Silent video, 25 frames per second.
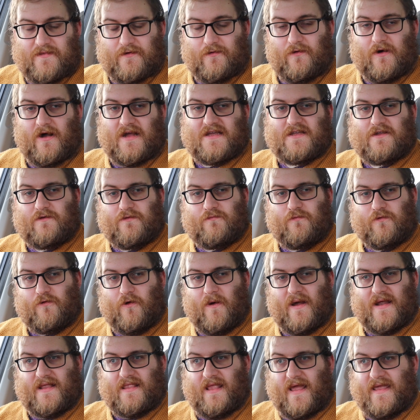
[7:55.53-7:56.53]
But what I
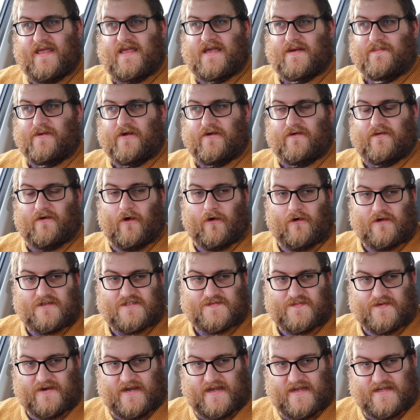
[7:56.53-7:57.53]
quite like about
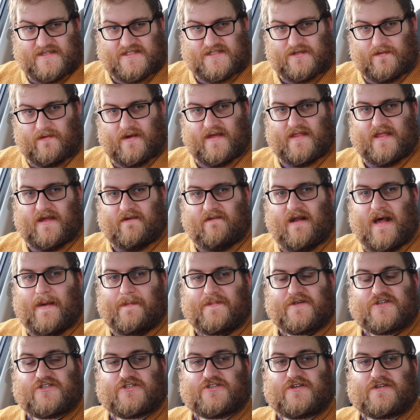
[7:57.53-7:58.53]
Osprey is the way their
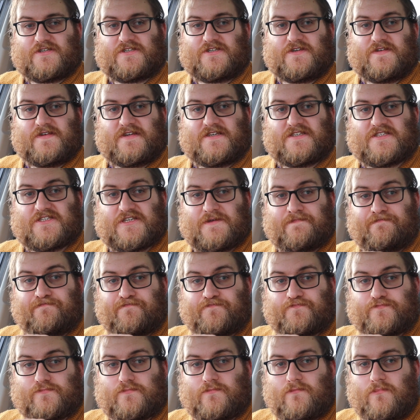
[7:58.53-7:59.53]
app is structured is
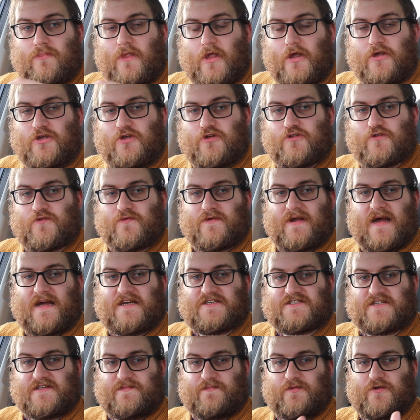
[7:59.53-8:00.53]
you don't
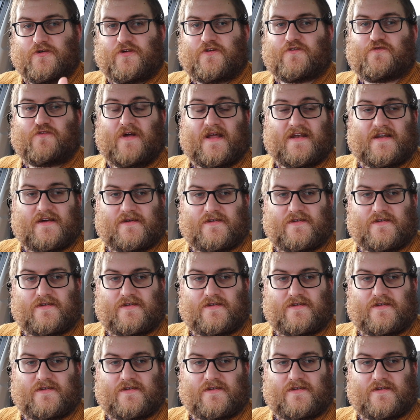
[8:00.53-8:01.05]
actually put credit